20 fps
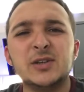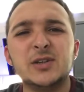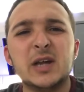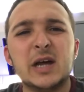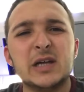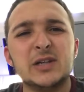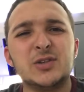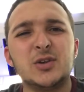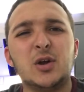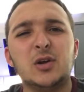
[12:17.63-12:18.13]

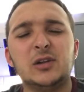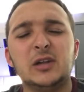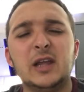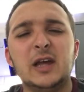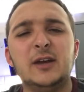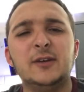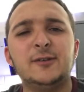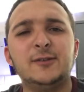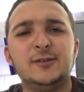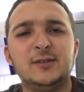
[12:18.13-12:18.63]
Hazard
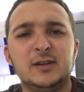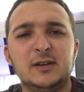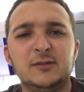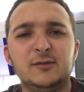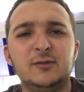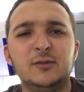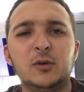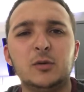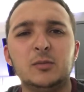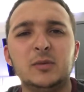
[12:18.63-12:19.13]
left,
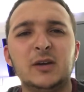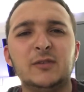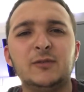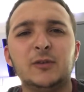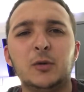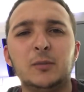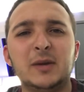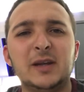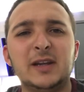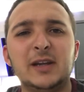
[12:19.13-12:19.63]
I've
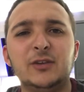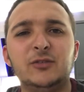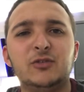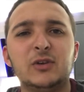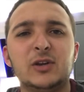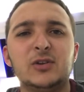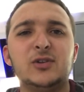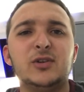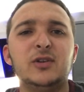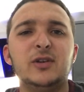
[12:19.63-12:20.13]
not been
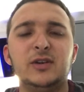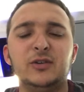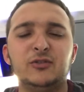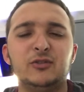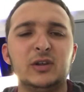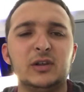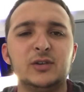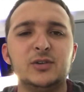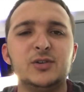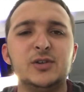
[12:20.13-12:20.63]
interested in
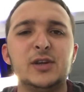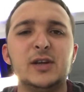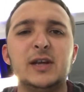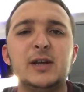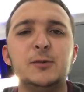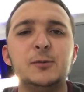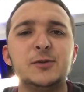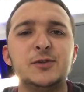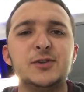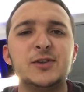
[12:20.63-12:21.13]
Chelsea.
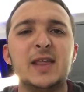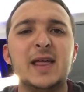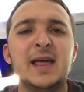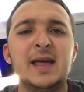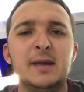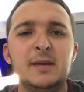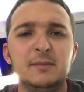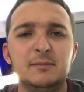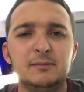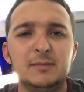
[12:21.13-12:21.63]
He was
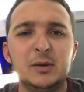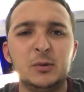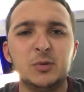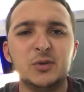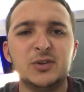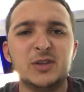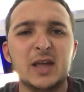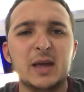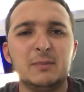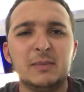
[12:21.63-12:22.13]
their
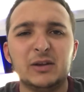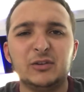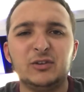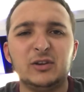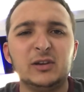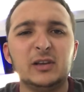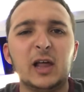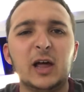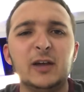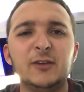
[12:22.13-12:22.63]

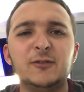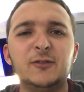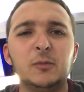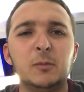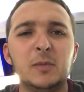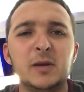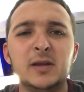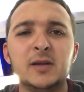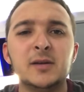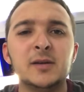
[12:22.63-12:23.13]
magic light for
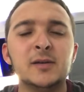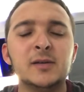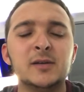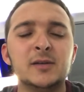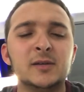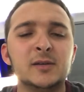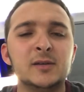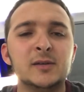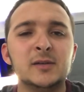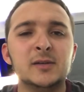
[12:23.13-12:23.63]
me.
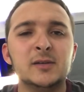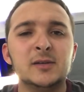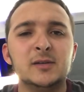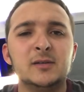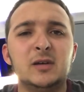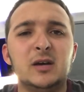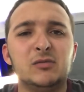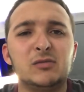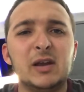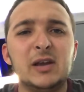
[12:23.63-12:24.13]

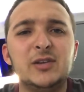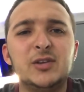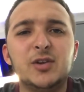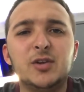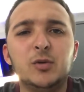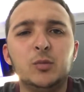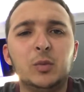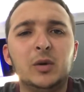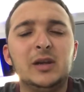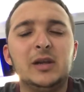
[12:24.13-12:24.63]
I rated
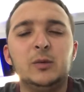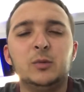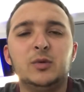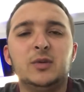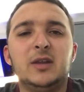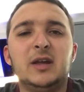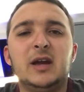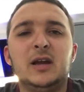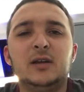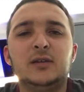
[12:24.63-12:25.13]
him when he was
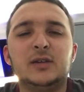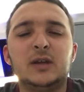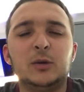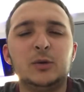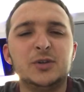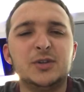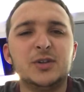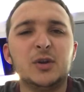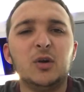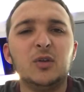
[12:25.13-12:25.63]
there. Now
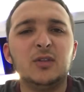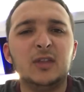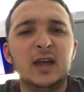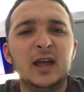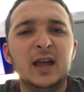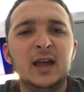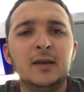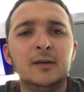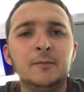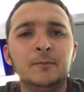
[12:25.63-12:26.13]
he's not
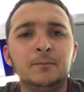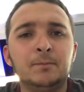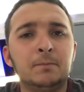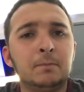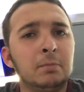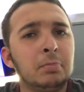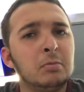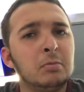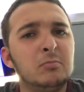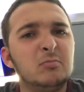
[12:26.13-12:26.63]
there. There
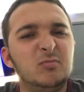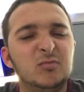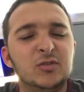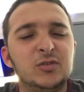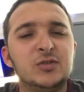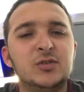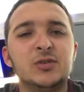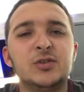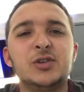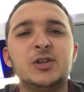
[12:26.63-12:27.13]

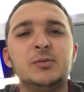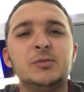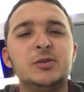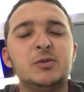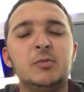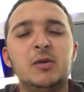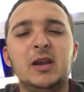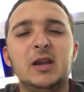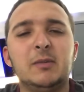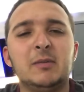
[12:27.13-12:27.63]
just doesn't seem
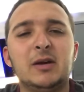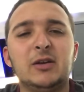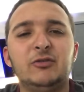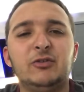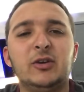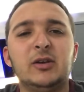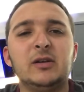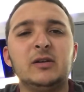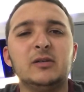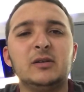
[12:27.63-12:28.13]
to be any
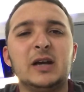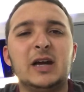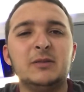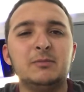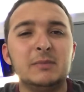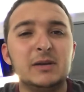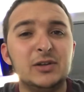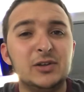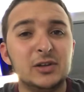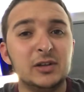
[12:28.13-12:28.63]
magic.
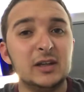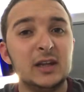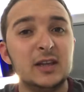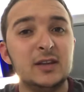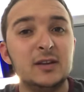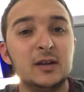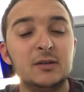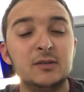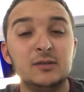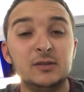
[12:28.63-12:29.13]
Admittedly,
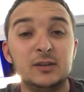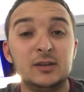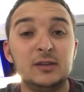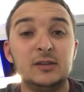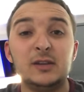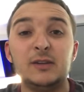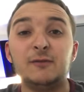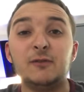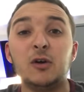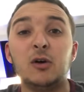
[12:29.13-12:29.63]

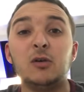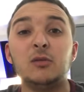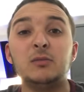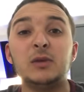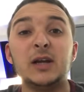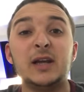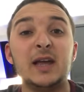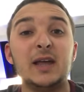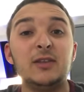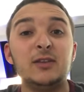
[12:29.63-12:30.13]
they've got
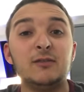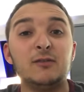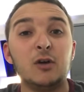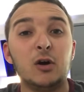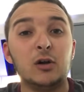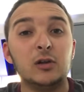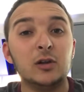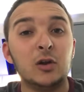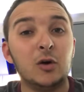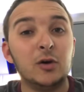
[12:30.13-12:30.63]

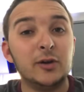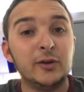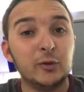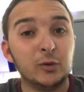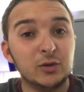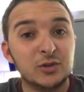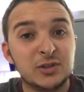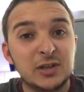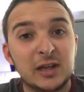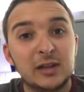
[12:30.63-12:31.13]
a lot of
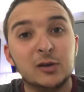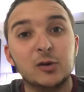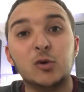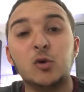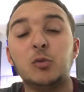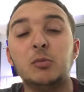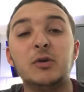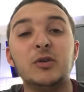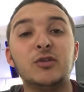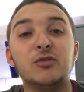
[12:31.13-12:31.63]
young talent
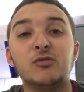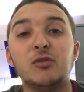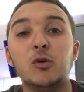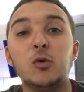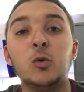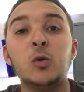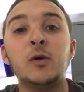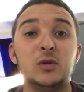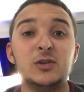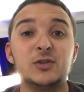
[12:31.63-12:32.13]
coming
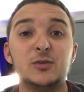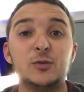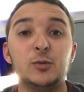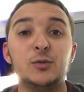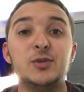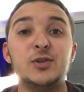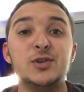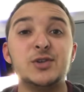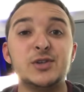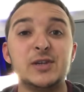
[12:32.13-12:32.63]
through. It's good
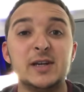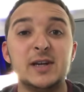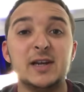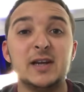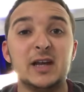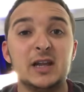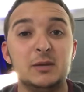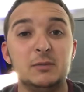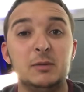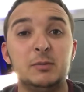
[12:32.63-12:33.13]
to see
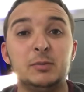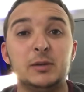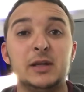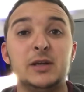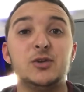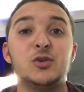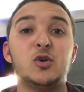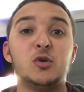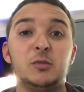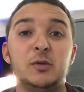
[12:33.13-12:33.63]
academy
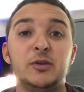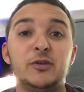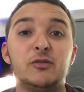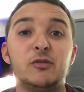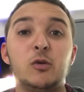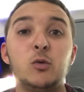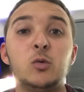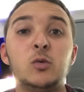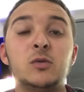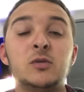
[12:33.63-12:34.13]
players coming
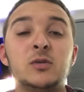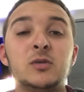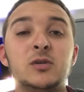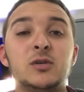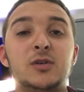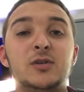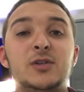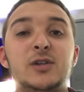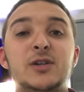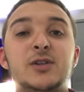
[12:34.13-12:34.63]
through,
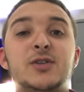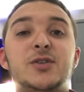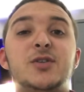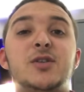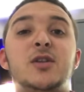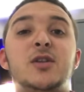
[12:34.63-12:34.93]
because